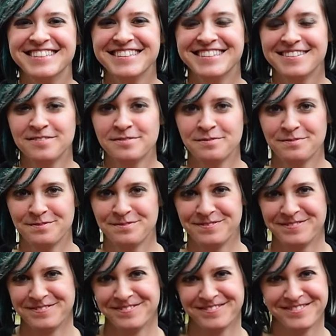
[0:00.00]

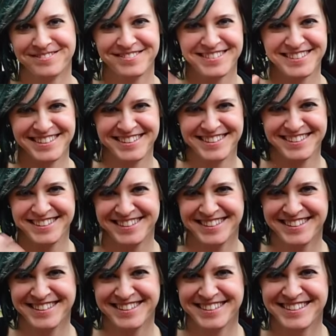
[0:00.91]

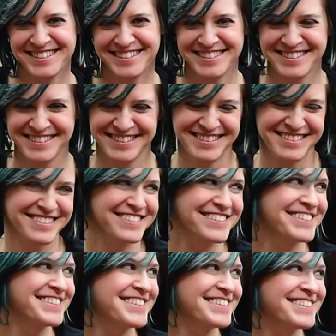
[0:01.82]

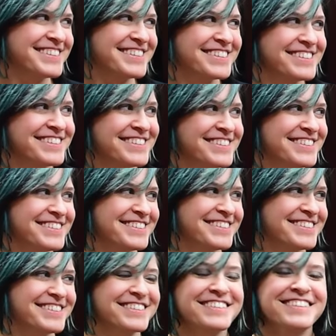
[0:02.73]

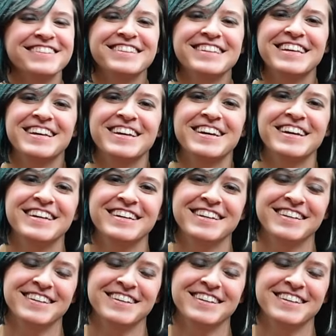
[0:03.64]
This person isn't speaking.